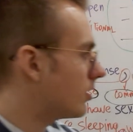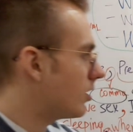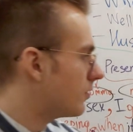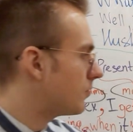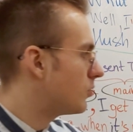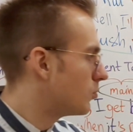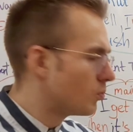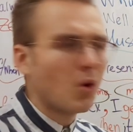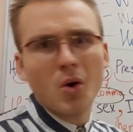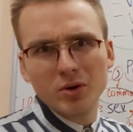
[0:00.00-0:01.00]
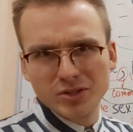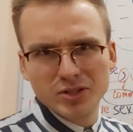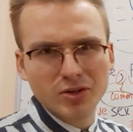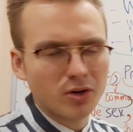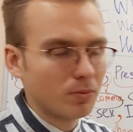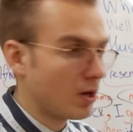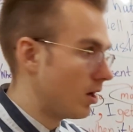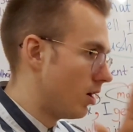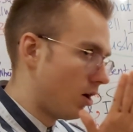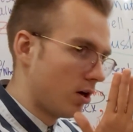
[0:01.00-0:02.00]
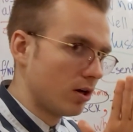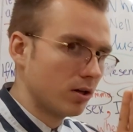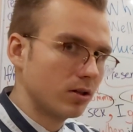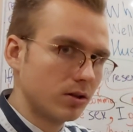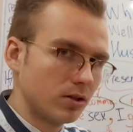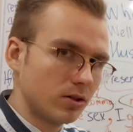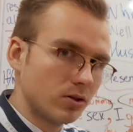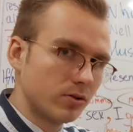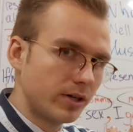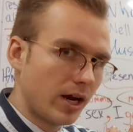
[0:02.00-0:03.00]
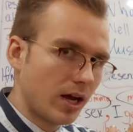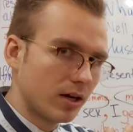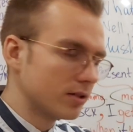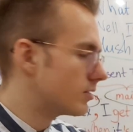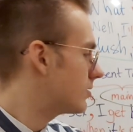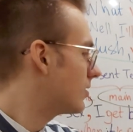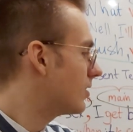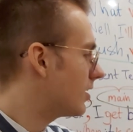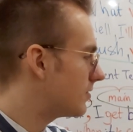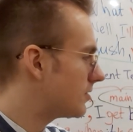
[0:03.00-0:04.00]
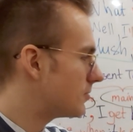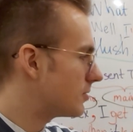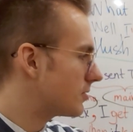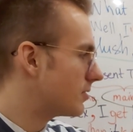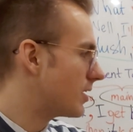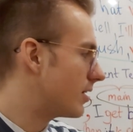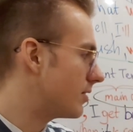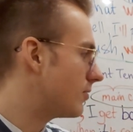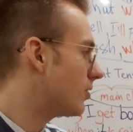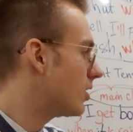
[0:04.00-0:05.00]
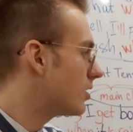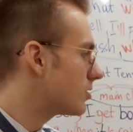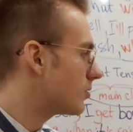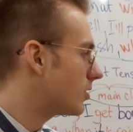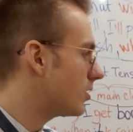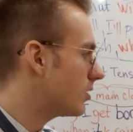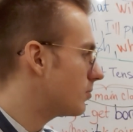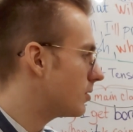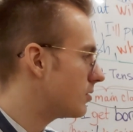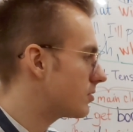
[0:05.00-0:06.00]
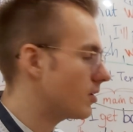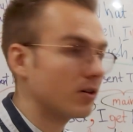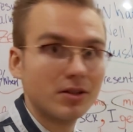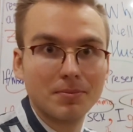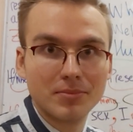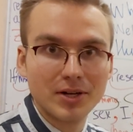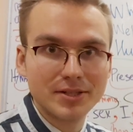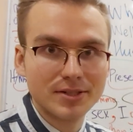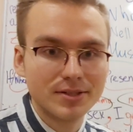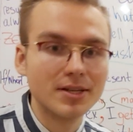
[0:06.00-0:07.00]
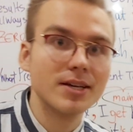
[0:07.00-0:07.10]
if you won't call me, not correct. If you won't call me, I'll leave you. So here we use only present